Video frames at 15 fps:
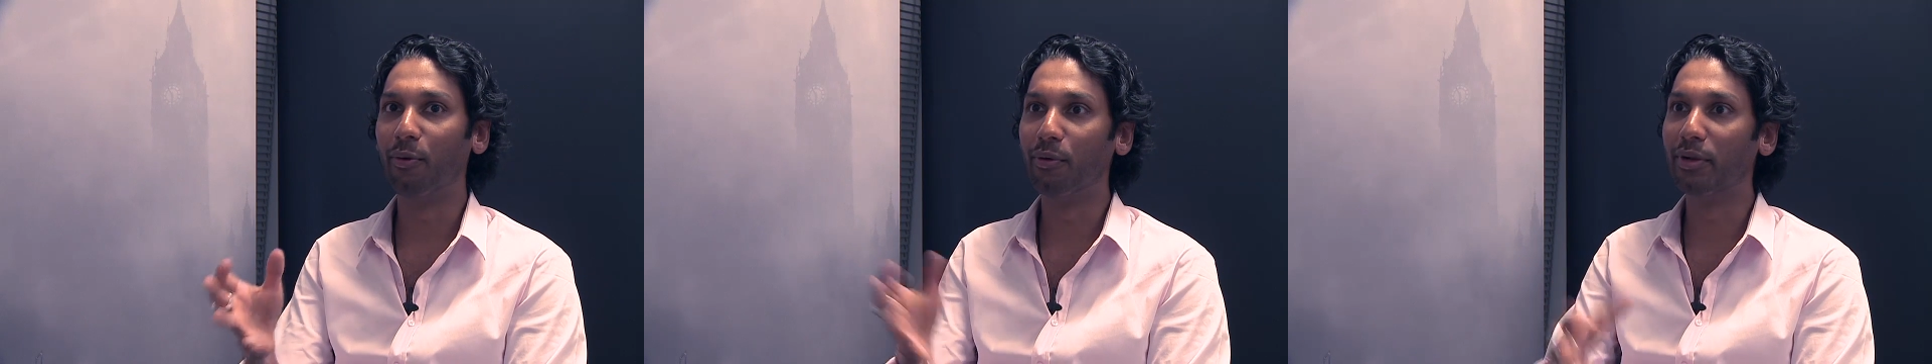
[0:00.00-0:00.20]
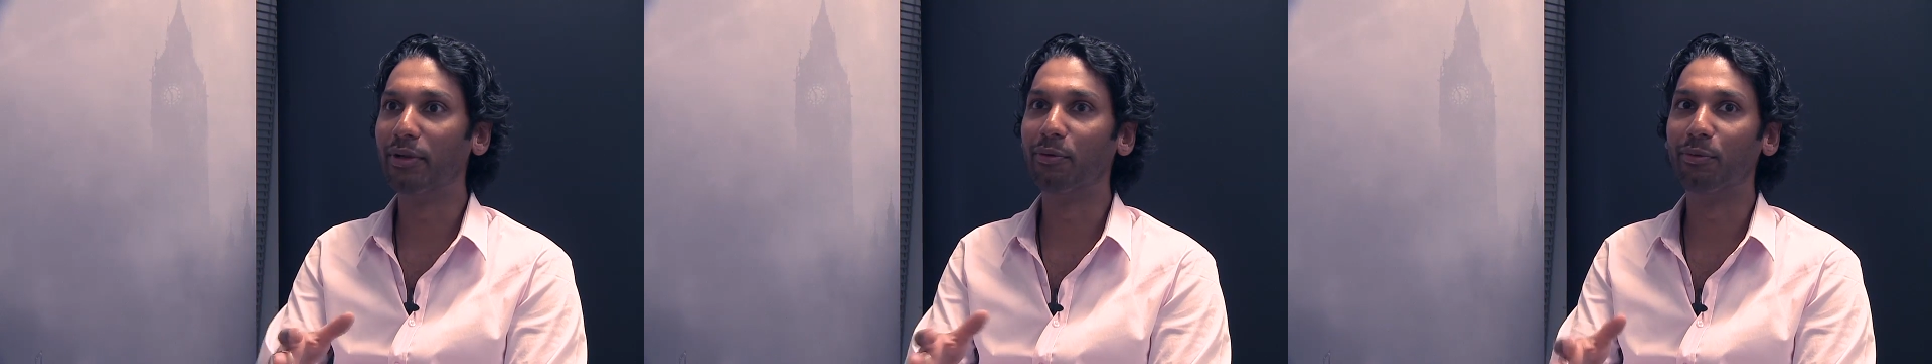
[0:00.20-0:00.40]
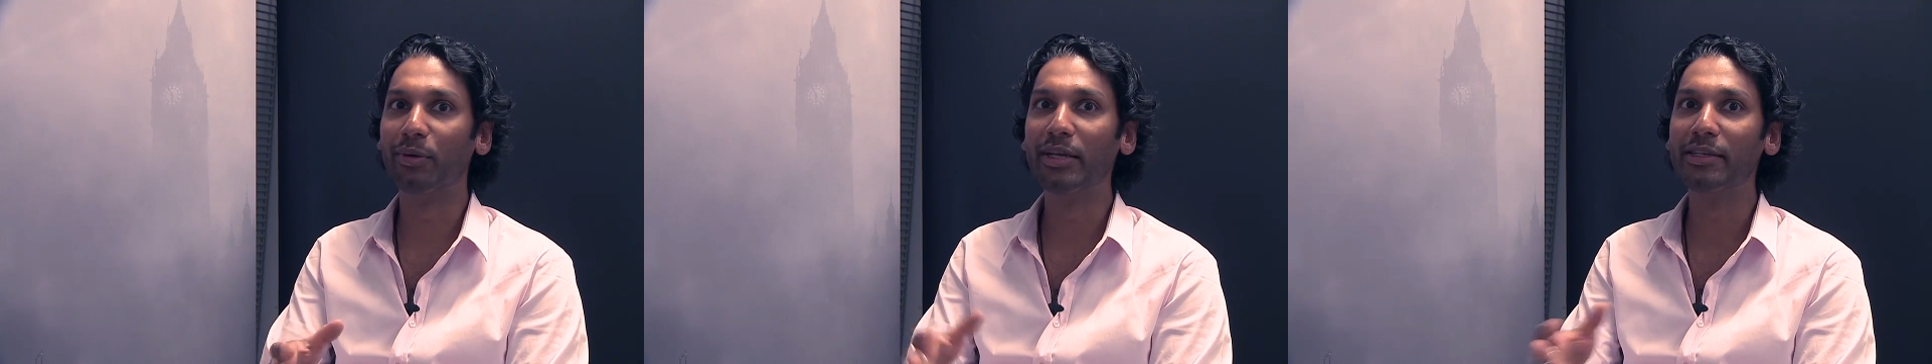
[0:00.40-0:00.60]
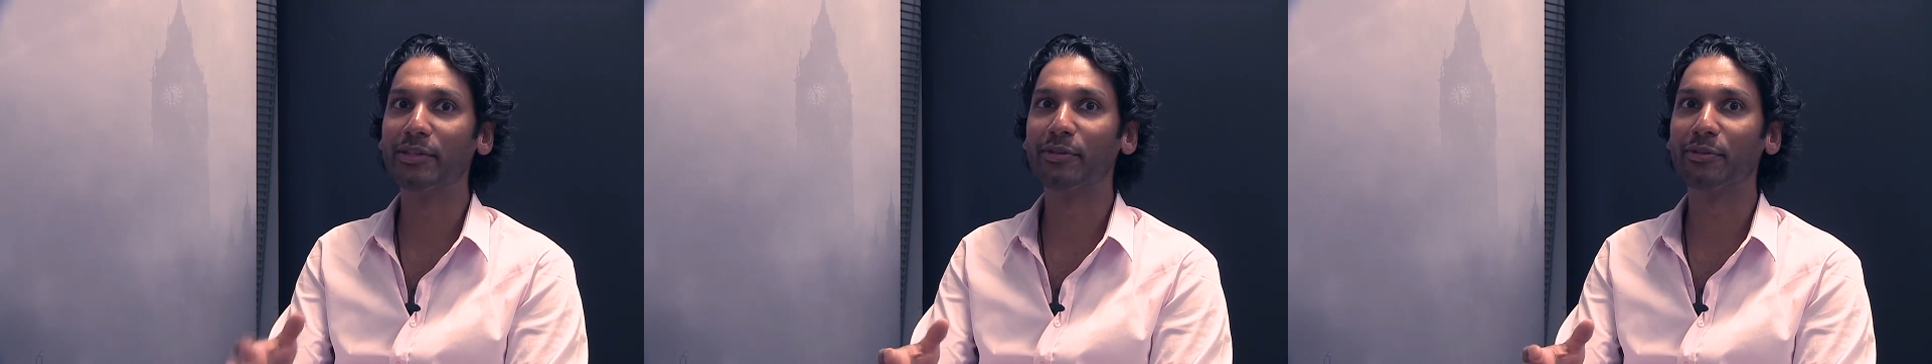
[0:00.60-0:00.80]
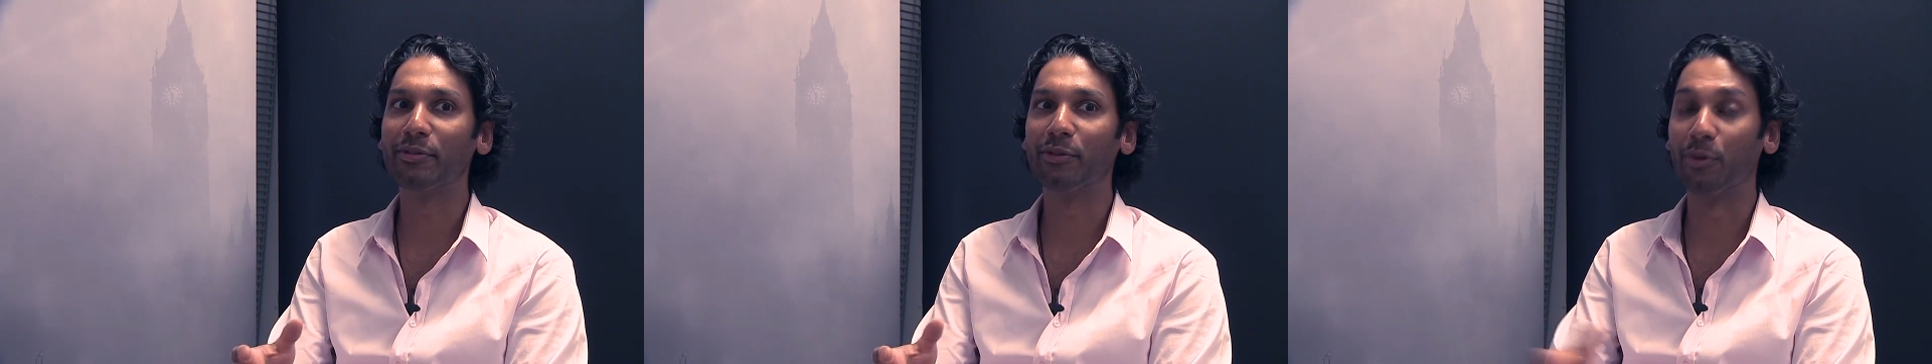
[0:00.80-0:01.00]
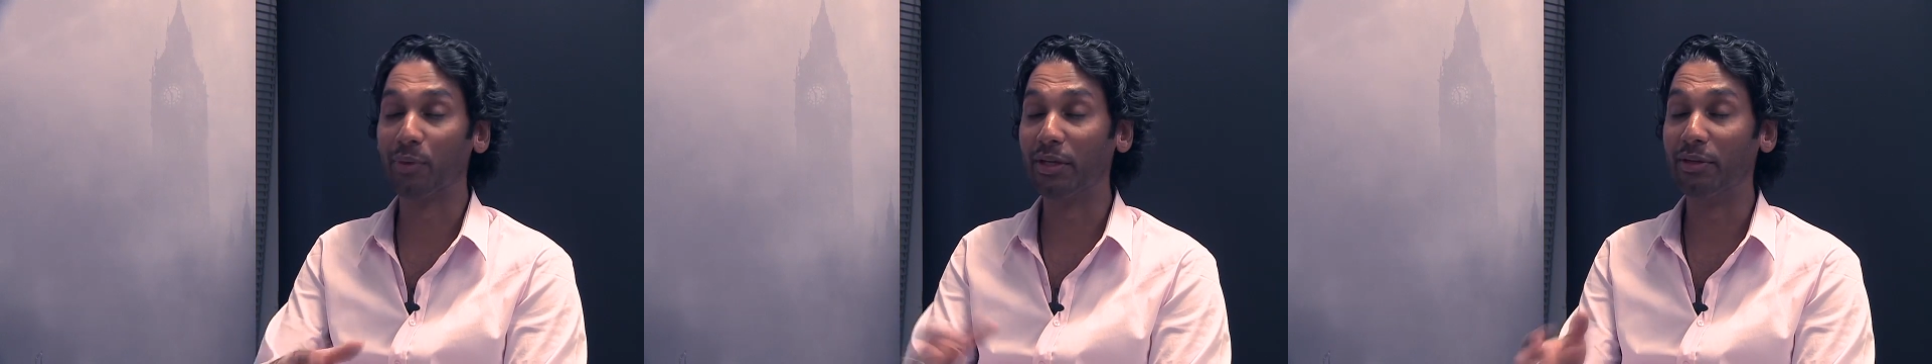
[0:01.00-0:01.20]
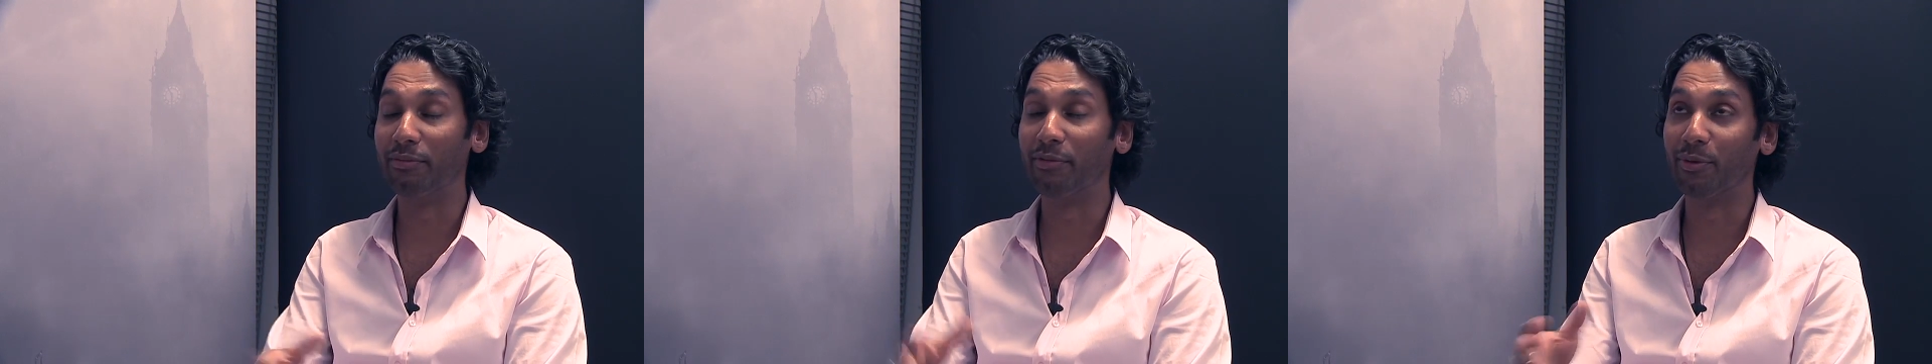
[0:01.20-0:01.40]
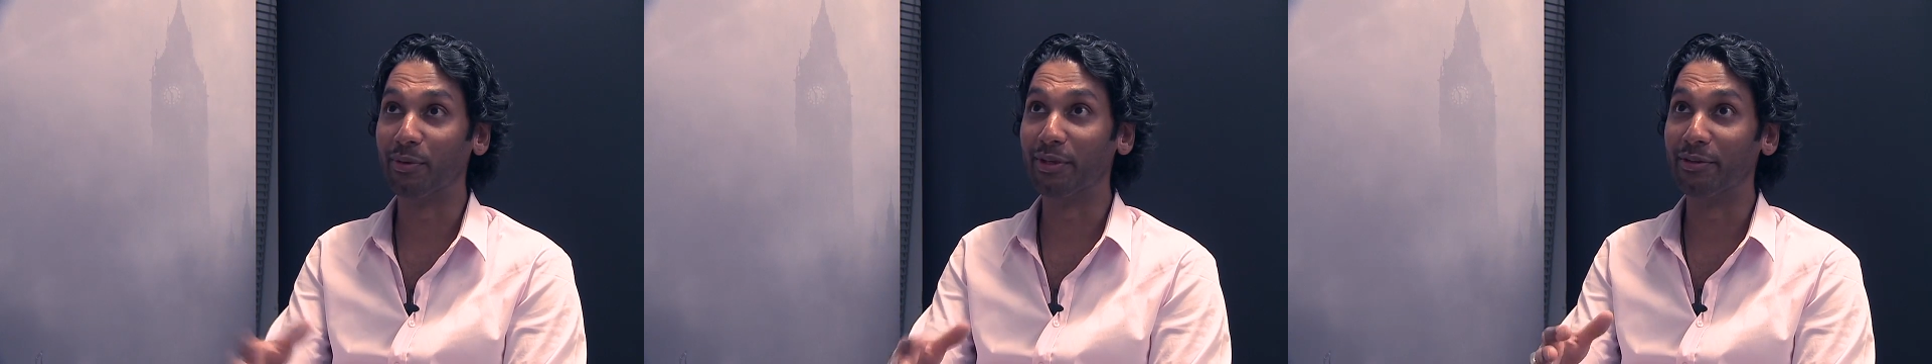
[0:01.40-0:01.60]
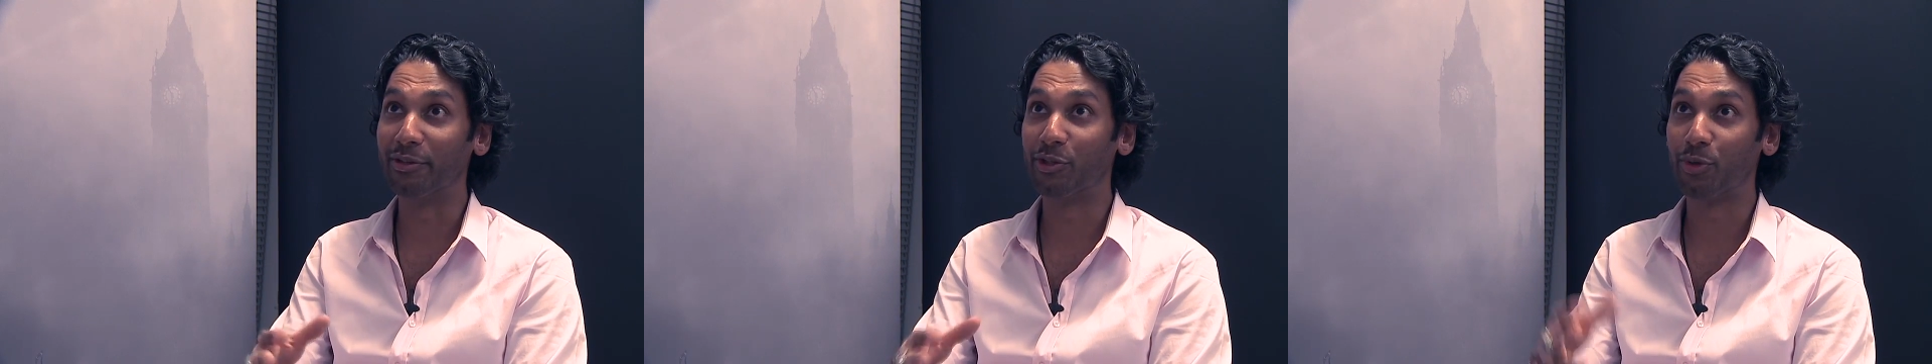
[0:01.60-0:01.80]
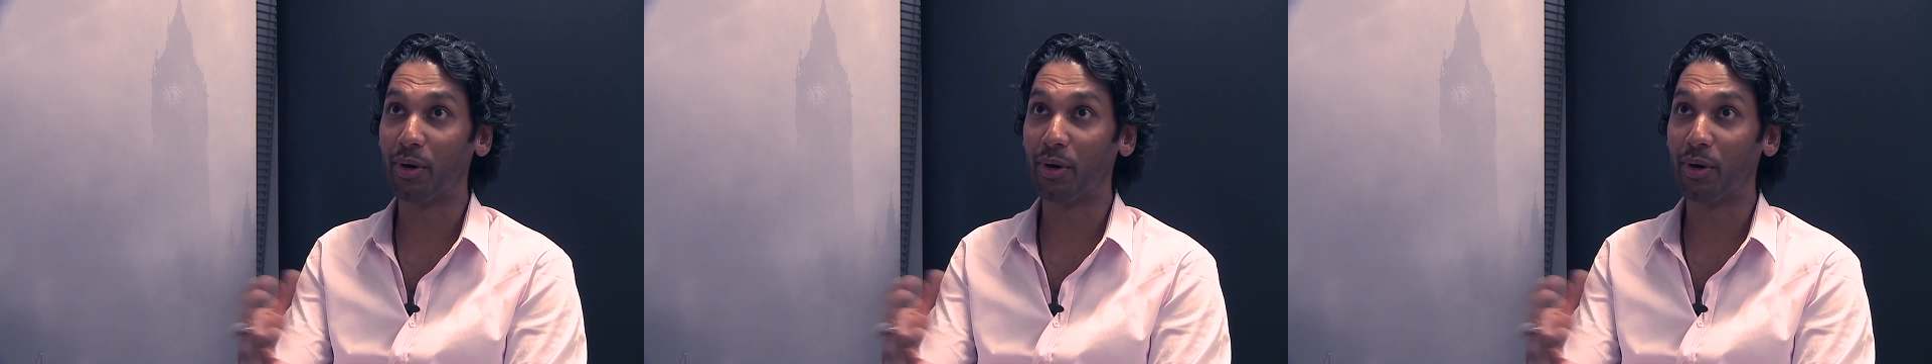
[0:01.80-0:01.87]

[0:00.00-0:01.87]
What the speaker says: only